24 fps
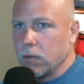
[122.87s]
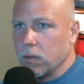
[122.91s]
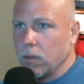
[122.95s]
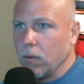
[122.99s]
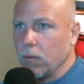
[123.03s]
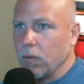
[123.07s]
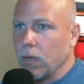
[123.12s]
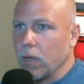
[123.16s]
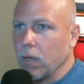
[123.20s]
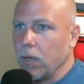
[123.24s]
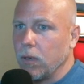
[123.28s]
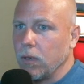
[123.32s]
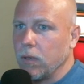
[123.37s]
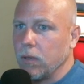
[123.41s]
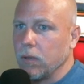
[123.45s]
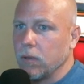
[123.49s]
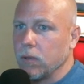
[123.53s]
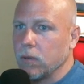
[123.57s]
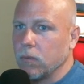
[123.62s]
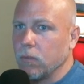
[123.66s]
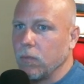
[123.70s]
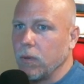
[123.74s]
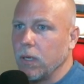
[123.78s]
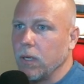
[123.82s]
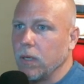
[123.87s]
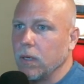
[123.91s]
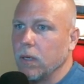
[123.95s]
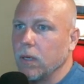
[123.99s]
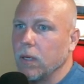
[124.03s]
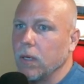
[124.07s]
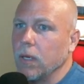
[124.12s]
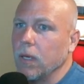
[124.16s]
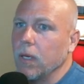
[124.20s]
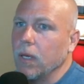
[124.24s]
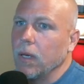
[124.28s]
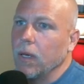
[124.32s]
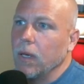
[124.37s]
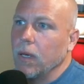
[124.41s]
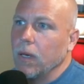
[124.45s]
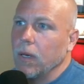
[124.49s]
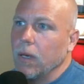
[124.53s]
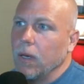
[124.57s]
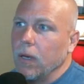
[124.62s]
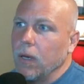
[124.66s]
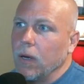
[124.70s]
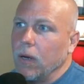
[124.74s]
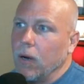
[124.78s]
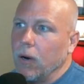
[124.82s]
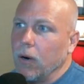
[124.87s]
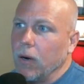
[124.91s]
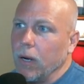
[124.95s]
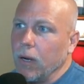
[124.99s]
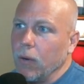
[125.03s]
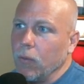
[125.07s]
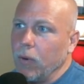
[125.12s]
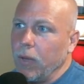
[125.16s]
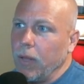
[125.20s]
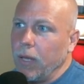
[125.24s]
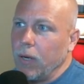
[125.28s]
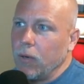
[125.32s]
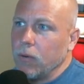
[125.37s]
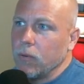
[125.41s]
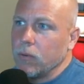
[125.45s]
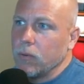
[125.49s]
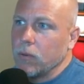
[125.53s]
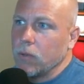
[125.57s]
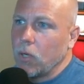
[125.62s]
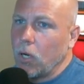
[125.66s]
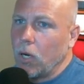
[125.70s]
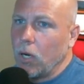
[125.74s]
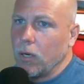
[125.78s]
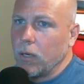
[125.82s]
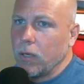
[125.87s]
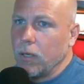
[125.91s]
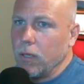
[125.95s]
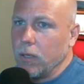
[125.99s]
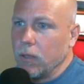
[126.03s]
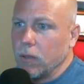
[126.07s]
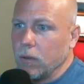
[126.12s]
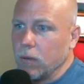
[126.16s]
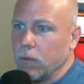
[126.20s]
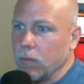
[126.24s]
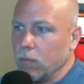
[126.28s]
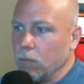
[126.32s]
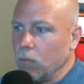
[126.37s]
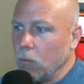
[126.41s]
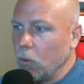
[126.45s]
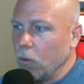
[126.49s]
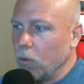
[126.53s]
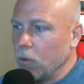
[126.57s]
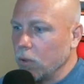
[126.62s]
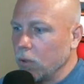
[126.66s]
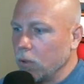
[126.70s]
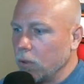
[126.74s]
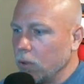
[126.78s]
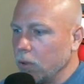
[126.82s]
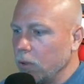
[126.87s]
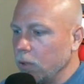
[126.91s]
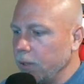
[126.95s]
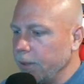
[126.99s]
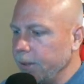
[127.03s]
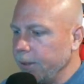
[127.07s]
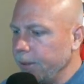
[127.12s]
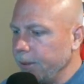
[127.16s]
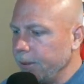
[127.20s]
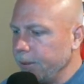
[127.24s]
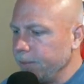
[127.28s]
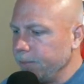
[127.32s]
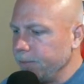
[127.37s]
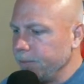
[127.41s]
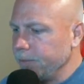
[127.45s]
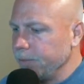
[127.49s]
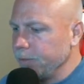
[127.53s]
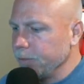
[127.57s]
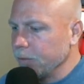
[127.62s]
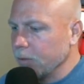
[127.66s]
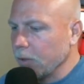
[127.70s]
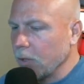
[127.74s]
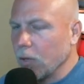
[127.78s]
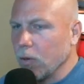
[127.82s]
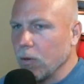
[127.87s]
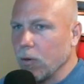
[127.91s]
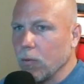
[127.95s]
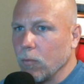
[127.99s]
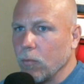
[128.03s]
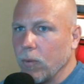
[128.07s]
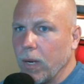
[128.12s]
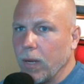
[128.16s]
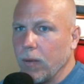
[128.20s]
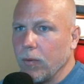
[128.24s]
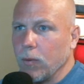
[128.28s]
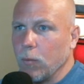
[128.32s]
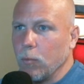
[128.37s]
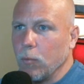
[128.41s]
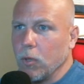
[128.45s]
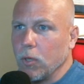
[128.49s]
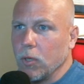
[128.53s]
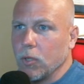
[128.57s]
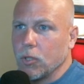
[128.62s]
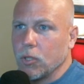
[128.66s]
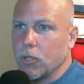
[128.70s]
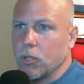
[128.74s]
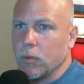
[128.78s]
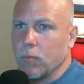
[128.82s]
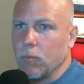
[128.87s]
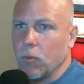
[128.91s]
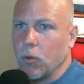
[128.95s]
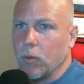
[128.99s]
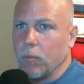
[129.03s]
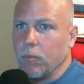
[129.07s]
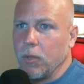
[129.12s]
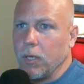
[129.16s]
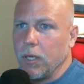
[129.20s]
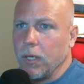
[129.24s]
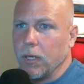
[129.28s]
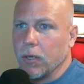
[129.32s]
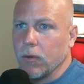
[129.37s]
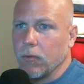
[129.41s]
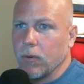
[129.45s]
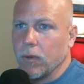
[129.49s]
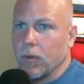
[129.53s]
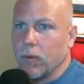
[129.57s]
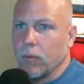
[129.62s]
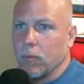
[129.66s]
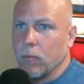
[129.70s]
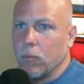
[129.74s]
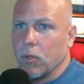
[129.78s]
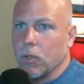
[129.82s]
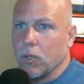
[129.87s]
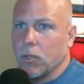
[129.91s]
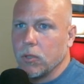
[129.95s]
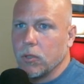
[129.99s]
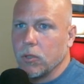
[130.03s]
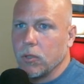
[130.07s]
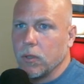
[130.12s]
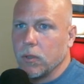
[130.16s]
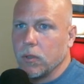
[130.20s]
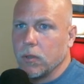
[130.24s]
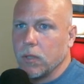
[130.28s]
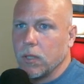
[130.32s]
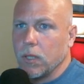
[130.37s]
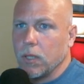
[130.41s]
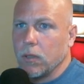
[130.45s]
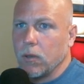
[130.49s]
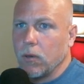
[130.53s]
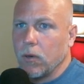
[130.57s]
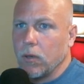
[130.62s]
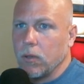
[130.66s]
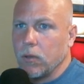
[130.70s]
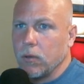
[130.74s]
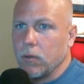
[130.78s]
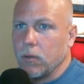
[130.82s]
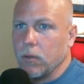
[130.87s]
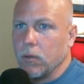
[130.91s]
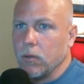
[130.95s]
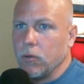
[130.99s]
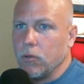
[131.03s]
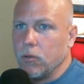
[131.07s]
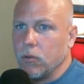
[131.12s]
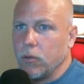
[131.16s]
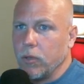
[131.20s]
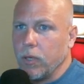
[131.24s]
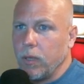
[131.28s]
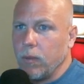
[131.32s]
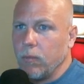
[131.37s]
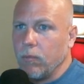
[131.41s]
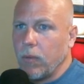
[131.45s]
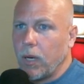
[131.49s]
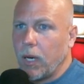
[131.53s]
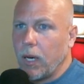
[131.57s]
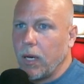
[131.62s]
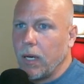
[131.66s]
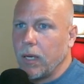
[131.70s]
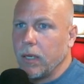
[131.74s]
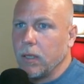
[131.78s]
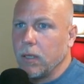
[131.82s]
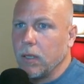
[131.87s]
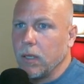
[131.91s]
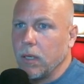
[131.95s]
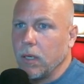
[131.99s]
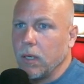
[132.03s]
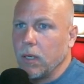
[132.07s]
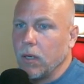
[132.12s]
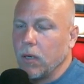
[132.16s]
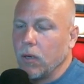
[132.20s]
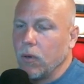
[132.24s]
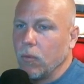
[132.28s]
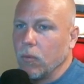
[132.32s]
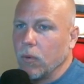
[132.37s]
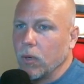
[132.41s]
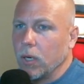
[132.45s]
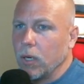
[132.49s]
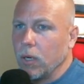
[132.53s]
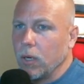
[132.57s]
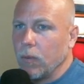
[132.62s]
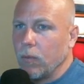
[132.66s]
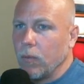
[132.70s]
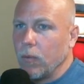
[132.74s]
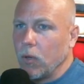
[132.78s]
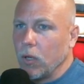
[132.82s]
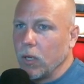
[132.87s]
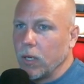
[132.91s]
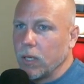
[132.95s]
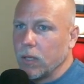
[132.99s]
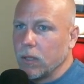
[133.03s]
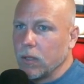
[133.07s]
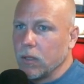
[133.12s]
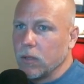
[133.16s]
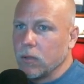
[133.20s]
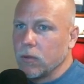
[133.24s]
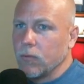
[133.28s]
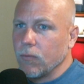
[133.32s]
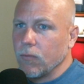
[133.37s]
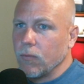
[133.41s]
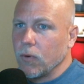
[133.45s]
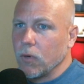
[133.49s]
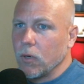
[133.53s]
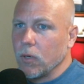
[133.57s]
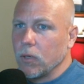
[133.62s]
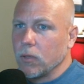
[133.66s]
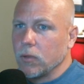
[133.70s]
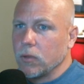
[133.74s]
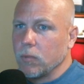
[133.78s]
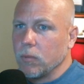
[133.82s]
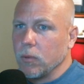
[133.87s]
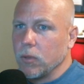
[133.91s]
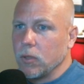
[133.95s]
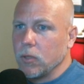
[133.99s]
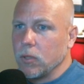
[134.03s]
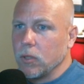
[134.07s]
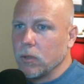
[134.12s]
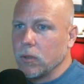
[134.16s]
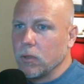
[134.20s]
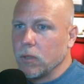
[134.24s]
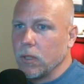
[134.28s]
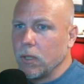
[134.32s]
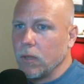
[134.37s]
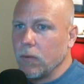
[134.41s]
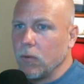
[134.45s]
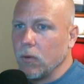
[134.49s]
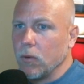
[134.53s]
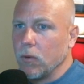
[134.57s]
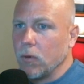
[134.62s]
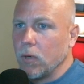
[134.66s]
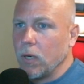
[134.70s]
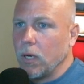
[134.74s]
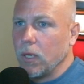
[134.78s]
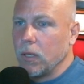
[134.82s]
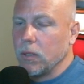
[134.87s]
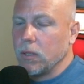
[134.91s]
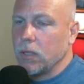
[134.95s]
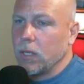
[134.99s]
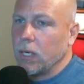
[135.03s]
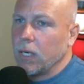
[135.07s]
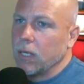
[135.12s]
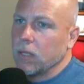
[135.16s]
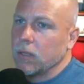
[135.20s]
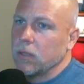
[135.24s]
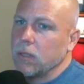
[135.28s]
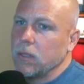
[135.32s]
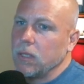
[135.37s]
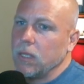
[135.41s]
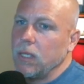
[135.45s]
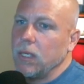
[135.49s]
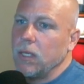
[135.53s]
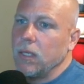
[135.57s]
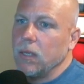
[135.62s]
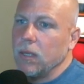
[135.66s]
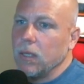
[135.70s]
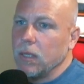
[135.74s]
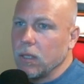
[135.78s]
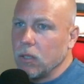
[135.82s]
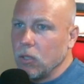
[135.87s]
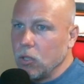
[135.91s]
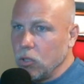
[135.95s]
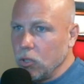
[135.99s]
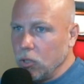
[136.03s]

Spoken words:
going on in this week. All right, without talking more around the bush, more beating around the bush, let's get on to the dream bot. We're going to look at this first, but just to give you context in the